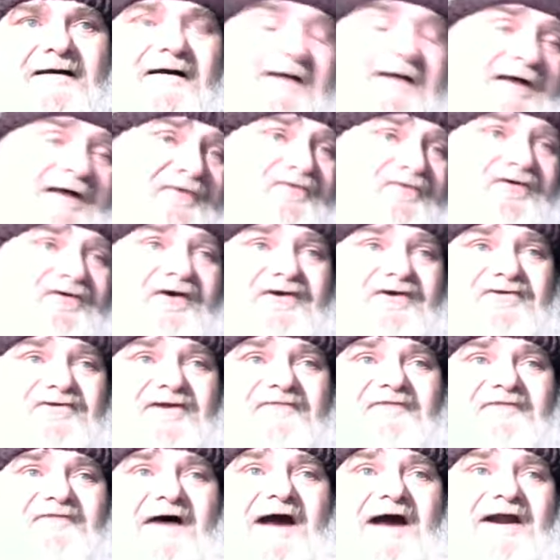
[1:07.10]
it's
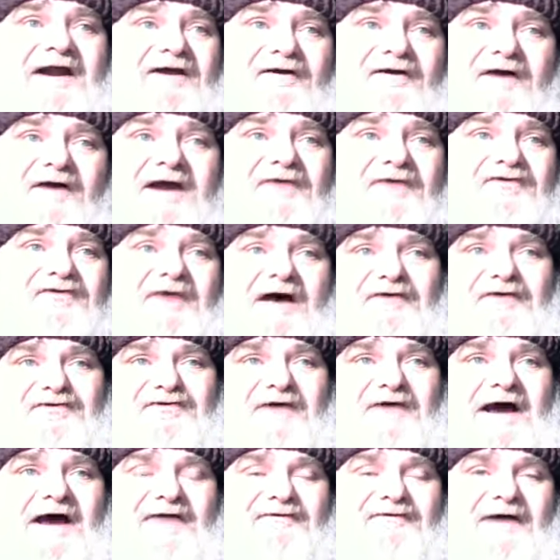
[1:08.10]
65 degrees
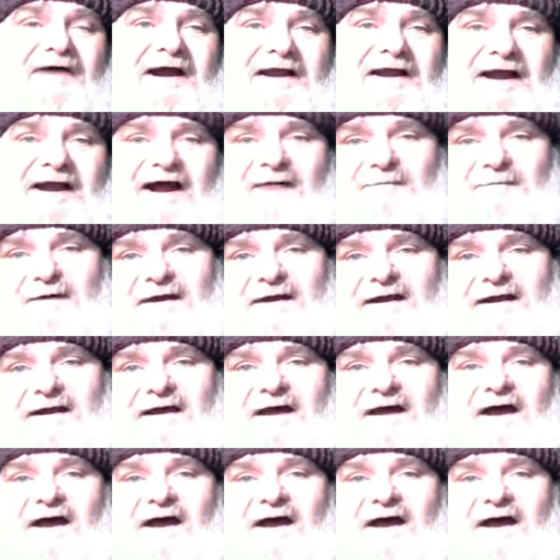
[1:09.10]
outside right now, but